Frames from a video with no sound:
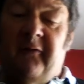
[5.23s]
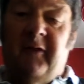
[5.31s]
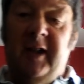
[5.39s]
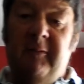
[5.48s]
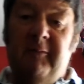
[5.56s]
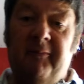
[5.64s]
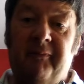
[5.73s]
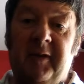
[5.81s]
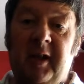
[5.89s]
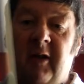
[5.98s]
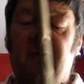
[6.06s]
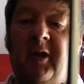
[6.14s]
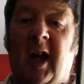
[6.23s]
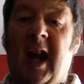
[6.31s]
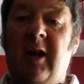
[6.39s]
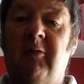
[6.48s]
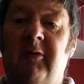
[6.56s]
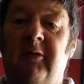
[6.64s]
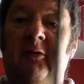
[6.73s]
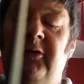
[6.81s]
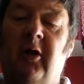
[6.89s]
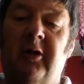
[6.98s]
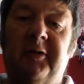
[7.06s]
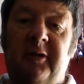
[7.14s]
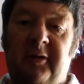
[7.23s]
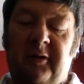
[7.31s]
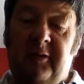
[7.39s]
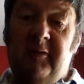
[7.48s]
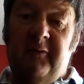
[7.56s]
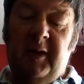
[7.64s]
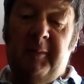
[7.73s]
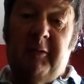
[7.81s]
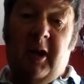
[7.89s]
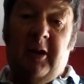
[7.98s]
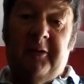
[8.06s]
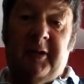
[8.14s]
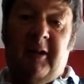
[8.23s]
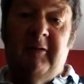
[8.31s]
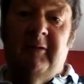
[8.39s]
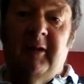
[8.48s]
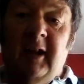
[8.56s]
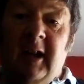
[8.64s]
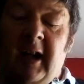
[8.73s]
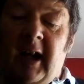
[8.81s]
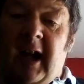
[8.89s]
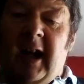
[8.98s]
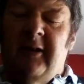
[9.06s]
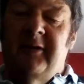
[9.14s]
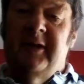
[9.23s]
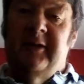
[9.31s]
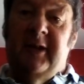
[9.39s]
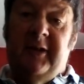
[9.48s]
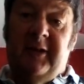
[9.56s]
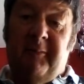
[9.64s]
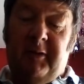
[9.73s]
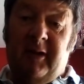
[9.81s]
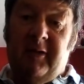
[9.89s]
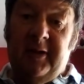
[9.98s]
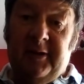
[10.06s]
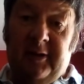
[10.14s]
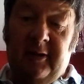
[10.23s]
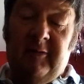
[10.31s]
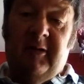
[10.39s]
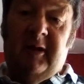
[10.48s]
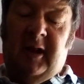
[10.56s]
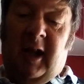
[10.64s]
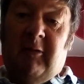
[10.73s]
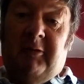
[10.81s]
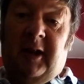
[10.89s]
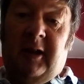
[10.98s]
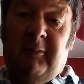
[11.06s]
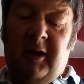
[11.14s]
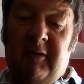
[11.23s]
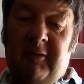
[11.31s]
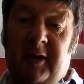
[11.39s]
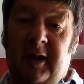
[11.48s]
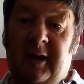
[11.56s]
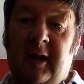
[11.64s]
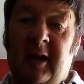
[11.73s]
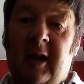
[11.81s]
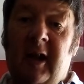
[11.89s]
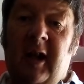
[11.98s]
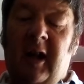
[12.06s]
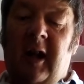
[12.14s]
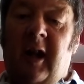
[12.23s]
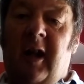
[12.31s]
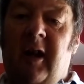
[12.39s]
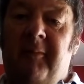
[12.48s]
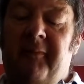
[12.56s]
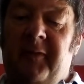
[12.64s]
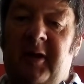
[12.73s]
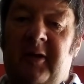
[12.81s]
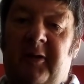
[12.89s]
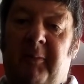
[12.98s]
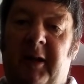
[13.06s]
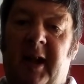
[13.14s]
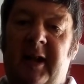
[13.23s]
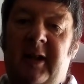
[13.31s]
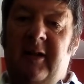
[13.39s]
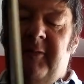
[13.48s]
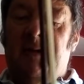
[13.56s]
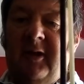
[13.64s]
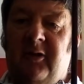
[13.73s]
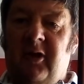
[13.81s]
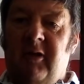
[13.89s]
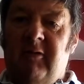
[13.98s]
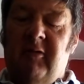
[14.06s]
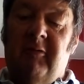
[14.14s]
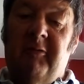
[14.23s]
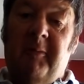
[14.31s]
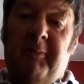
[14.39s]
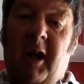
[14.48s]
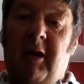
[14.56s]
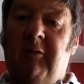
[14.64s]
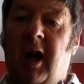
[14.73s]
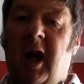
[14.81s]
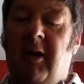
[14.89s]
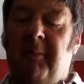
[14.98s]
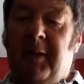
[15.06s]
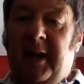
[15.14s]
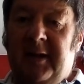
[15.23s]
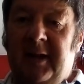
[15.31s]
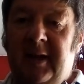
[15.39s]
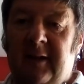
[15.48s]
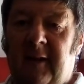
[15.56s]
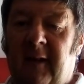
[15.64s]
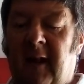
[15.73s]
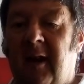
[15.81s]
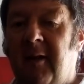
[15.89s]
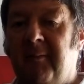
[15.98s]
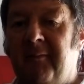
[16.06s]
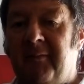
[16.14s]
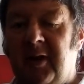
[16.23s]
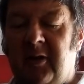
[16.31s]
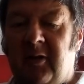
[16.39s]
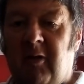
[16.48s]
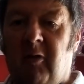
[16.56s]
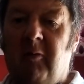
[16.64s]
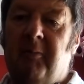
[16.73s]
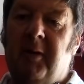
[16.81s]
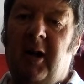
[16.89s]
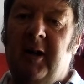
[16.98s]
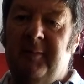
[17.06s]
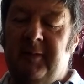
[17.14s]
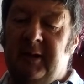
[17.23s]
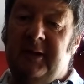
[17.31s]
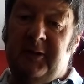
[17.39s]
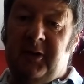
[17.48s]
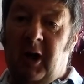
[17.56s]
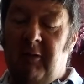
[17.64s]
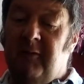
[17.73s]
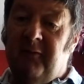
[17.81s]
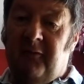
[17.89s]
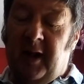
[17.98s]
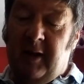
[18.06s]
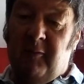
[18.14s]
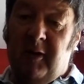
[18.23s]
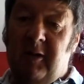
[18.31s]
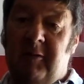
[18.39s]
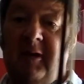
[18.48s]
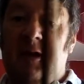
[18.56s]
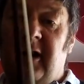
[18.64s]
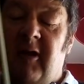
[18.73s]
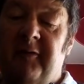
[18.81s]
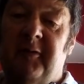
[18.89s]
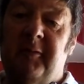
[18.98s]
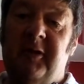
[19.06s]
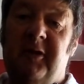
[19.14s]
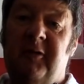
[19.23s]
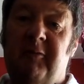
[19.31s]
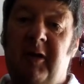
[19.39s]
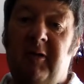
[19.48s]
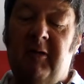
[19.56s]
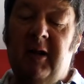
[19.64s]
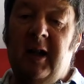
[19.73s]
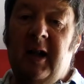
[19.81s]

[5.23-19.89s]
theme of how not to do vibrato, and then this applies to Celtic music. I'm going to play a tune called the Pole Halfpenny, which is a hornpipe, and a Shogun farewell afterwards as well.